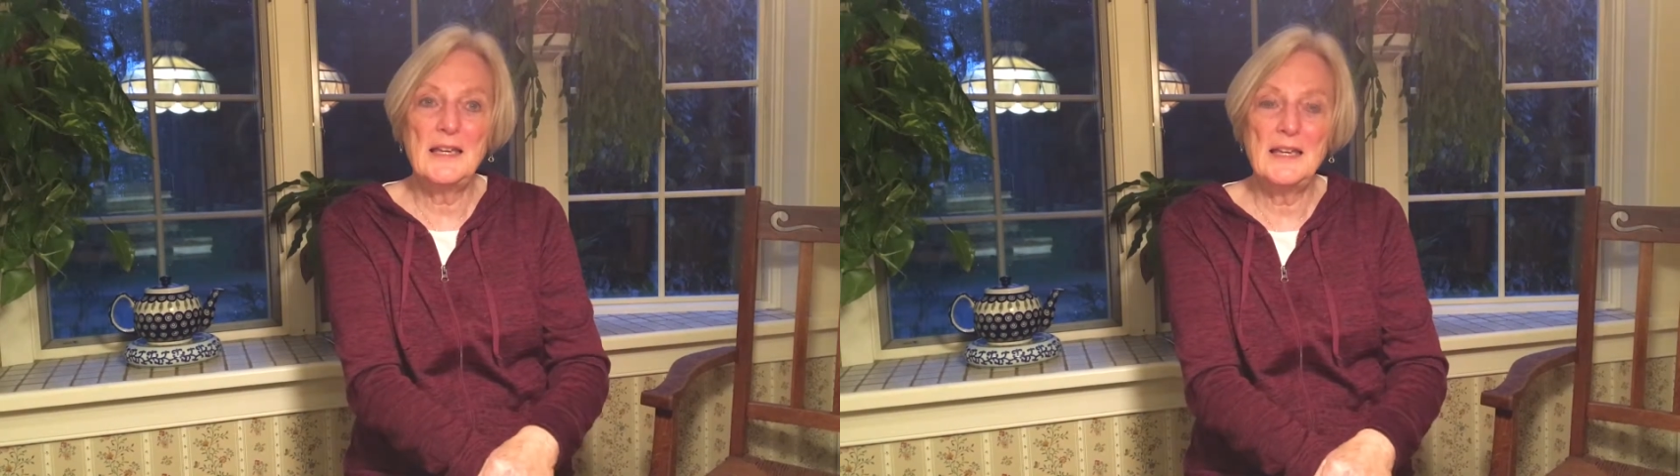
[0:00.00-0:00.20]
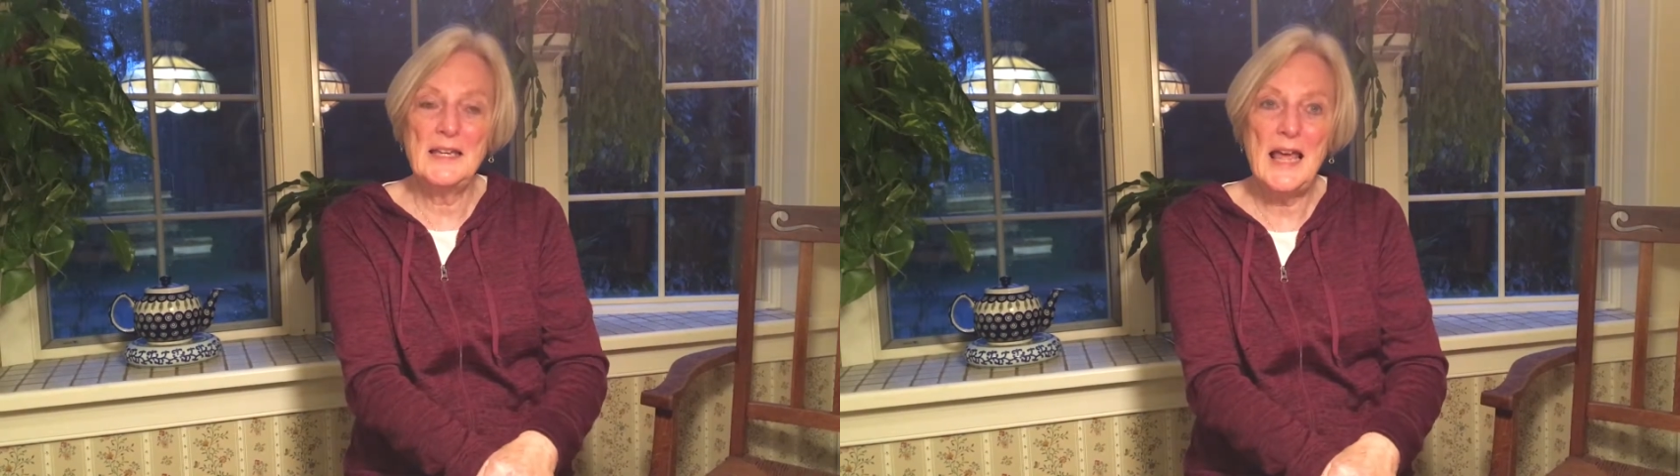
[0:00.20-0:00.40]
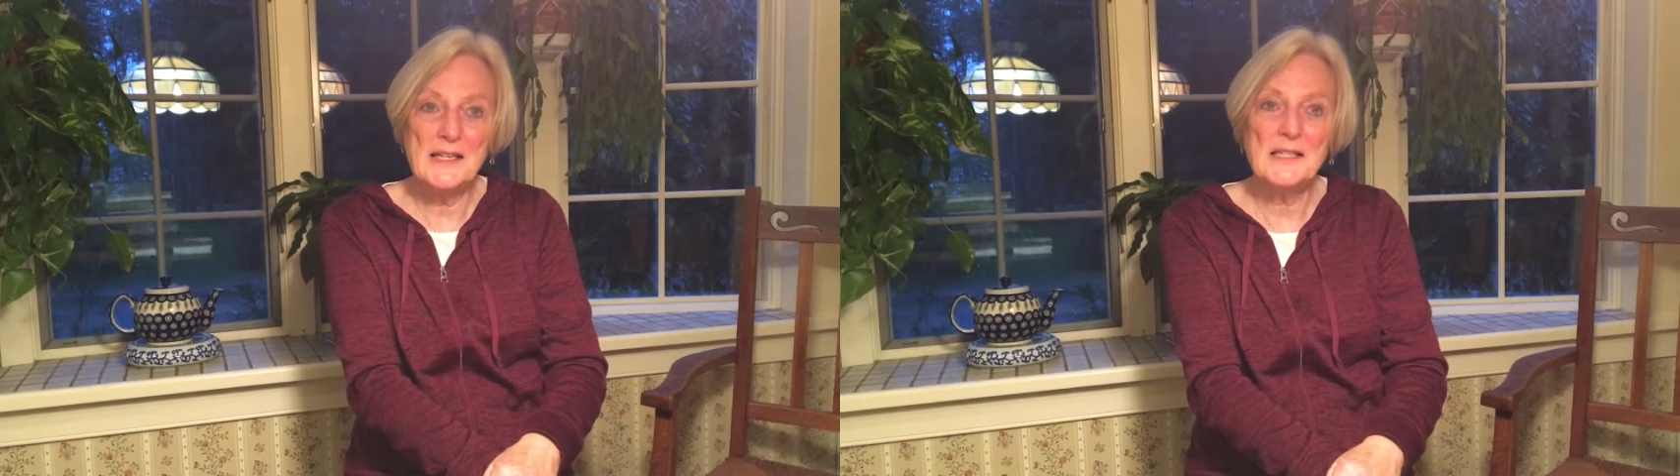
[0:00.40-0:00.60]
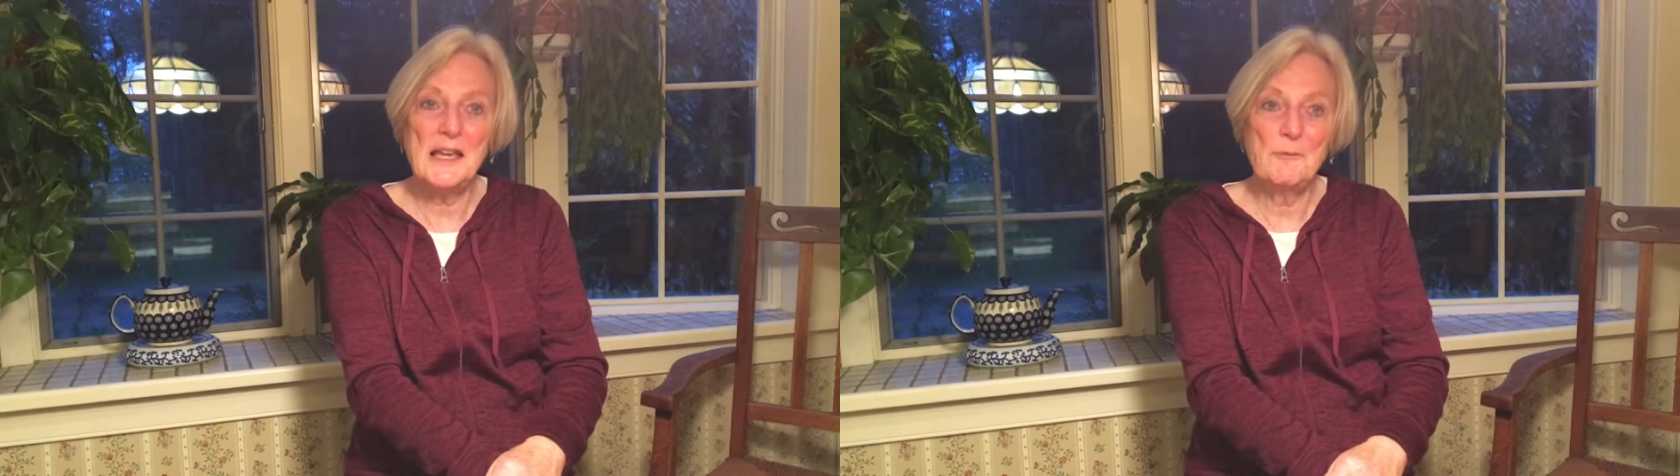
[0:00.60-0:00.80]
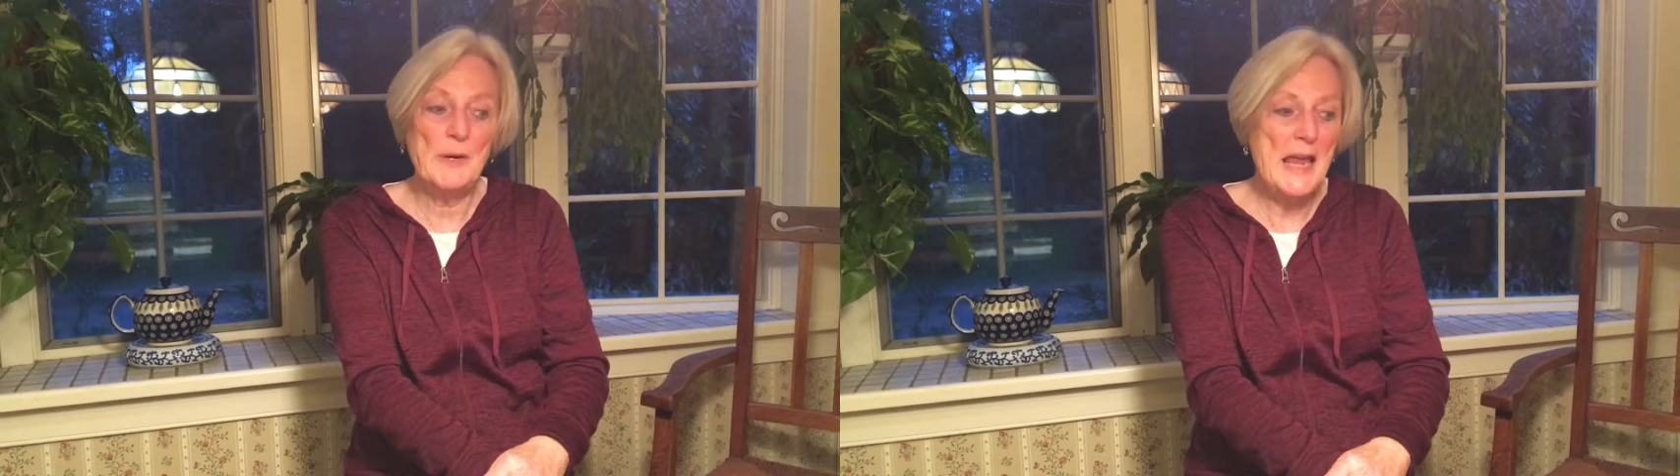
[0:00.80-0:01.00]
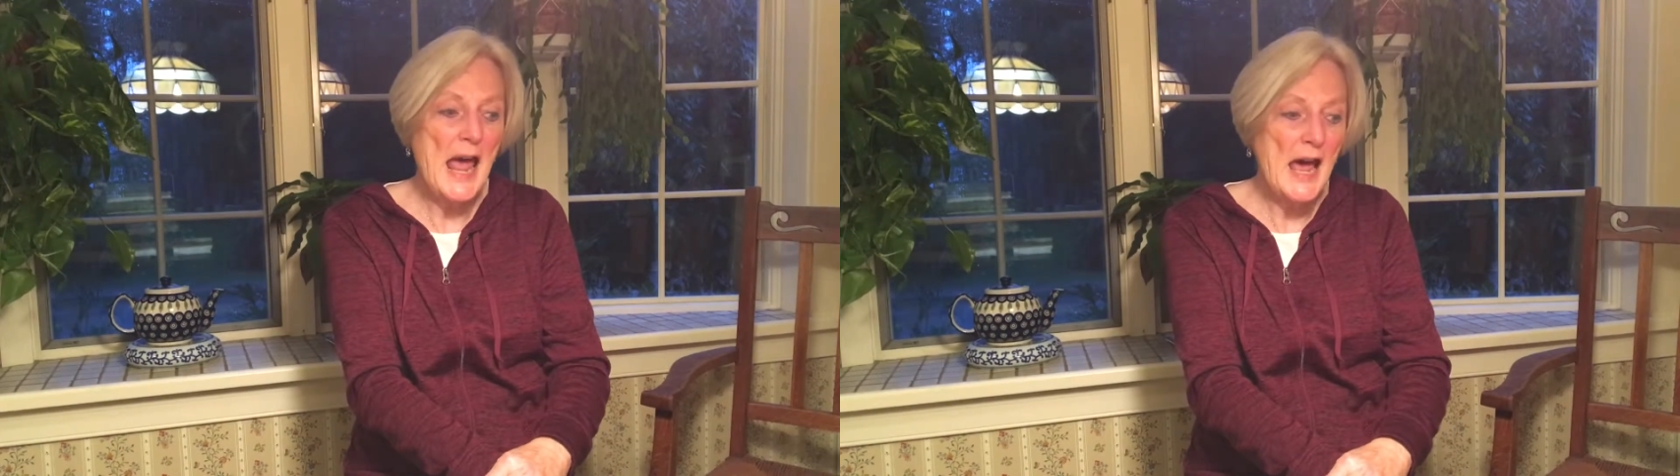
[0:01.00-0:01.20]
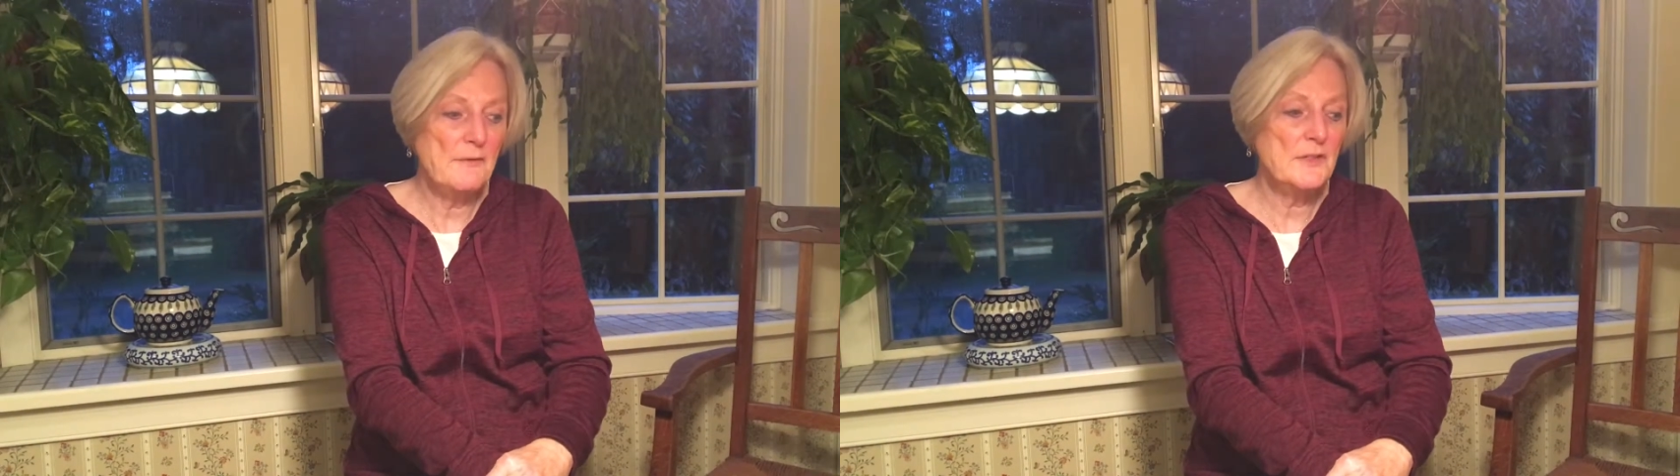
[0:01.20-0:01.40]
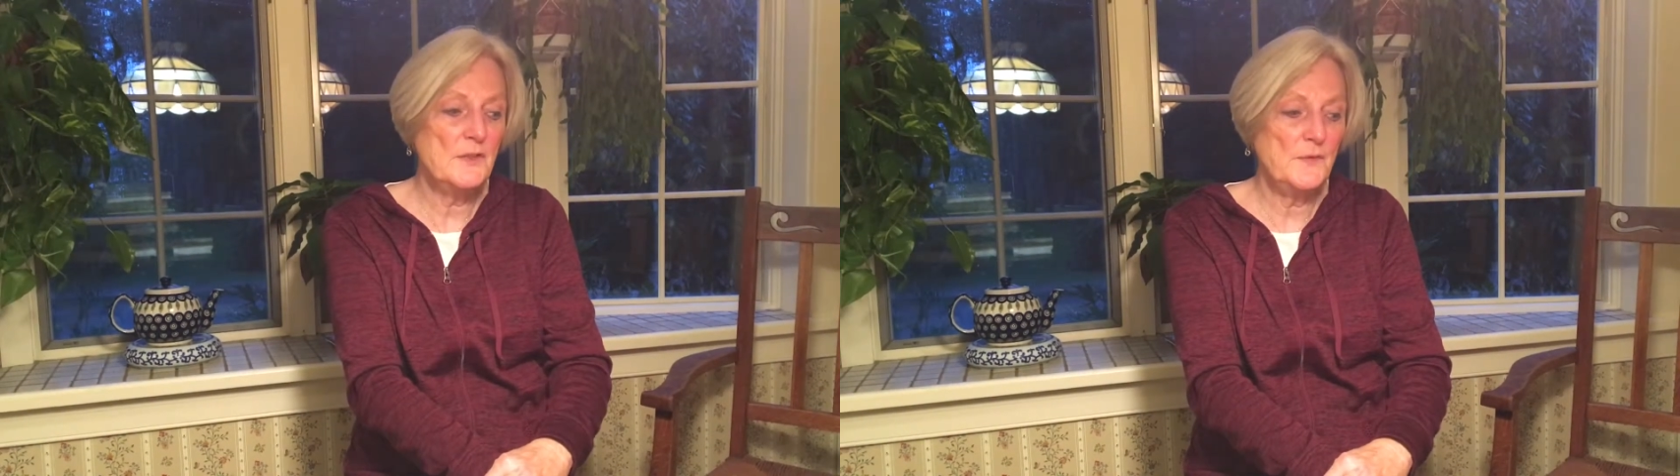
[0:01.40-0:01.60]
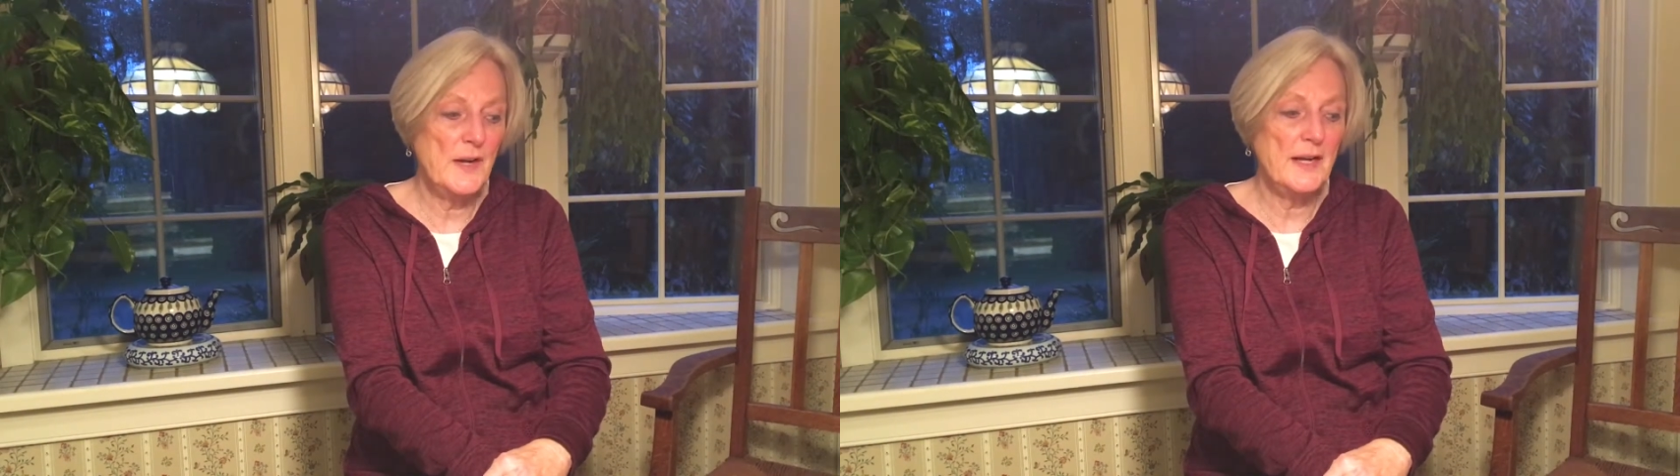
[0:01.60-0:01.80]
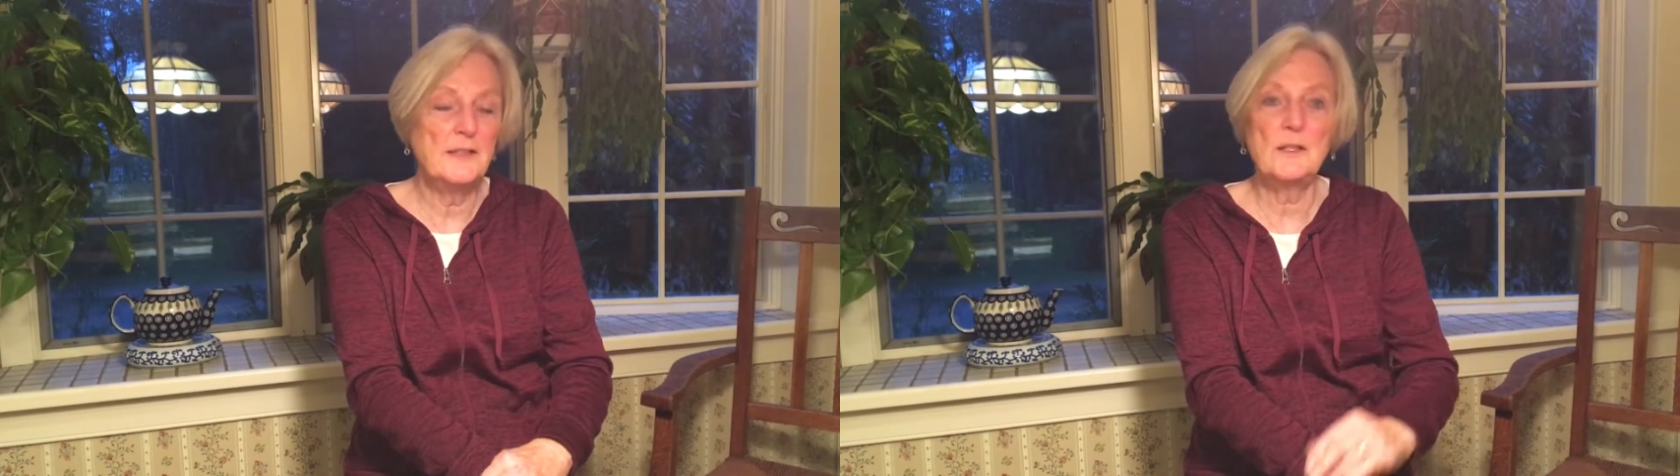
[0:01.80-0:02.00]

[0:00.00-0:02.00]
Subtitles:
it. We have to find